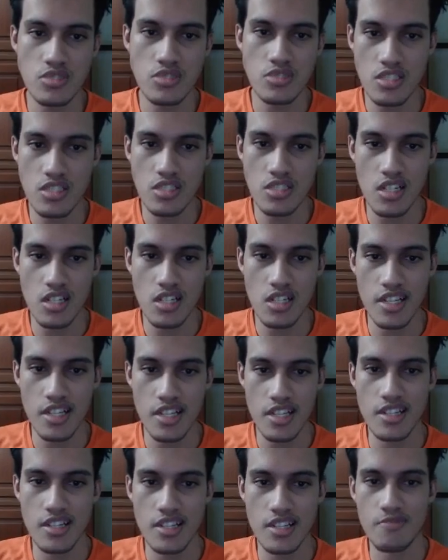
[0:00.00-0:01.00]
against
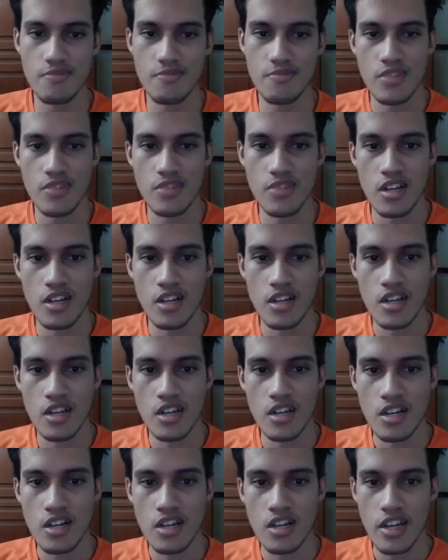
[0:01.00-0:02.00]
them,
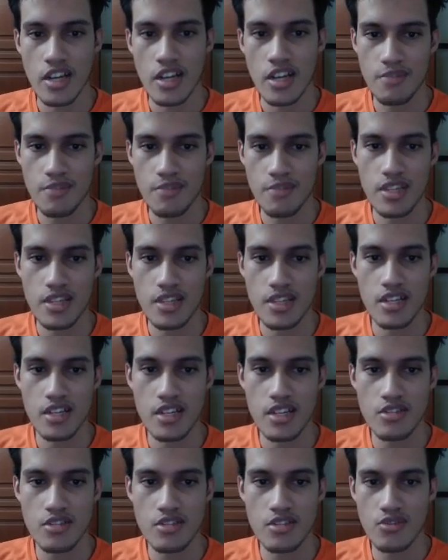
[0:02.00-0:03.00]
and immediately
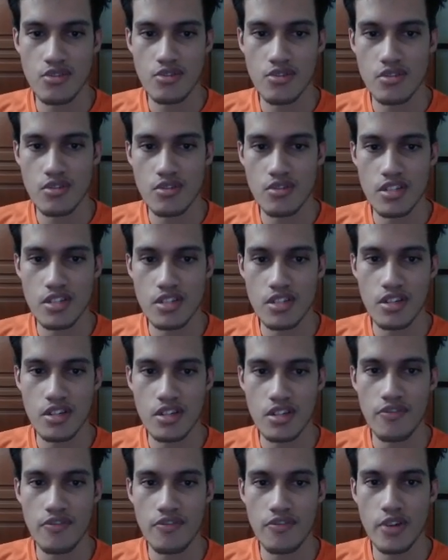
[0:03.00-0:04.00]
throw the
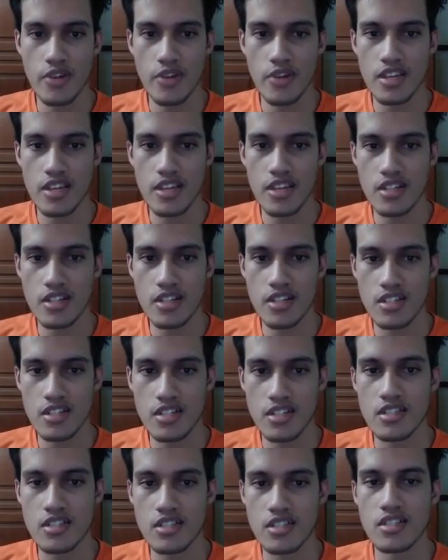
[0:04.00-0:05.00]
Earthquake here
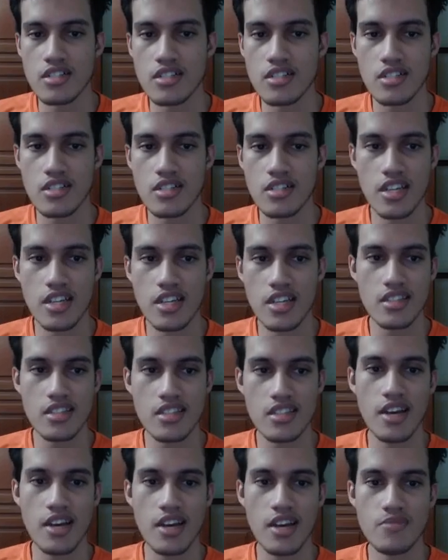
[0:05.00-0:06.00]
against
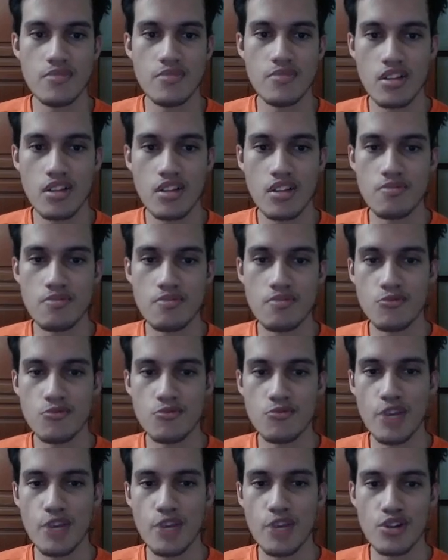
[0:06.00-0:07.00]
them to make
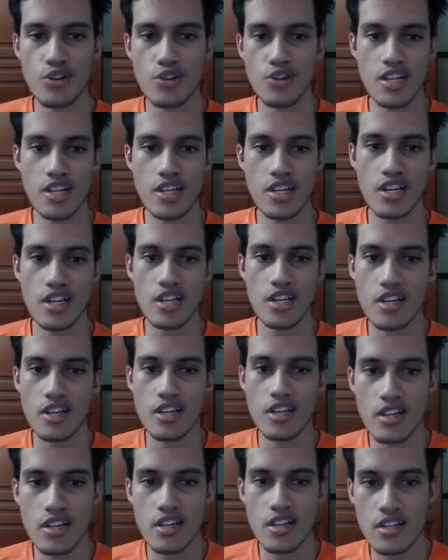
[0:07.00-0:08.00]
sure to
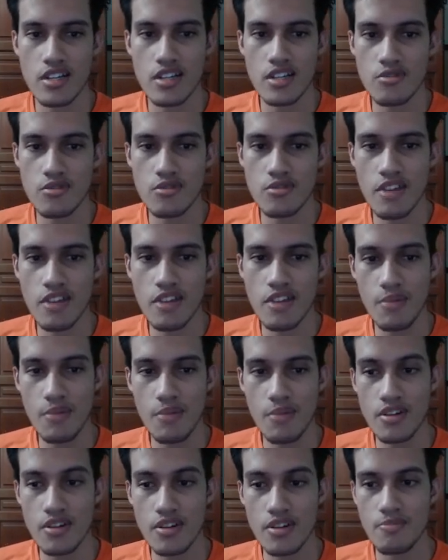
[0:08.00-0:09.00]
give them a
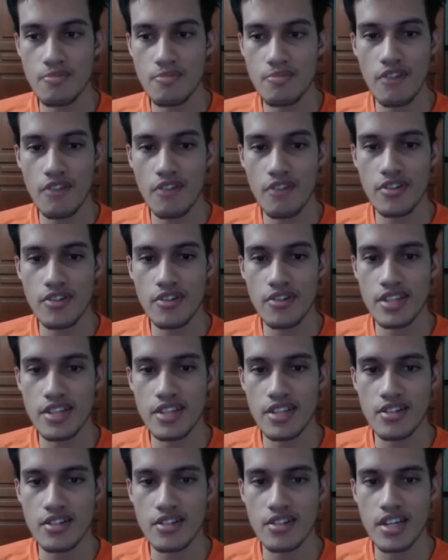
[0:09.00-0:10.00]
bit of a risk, right?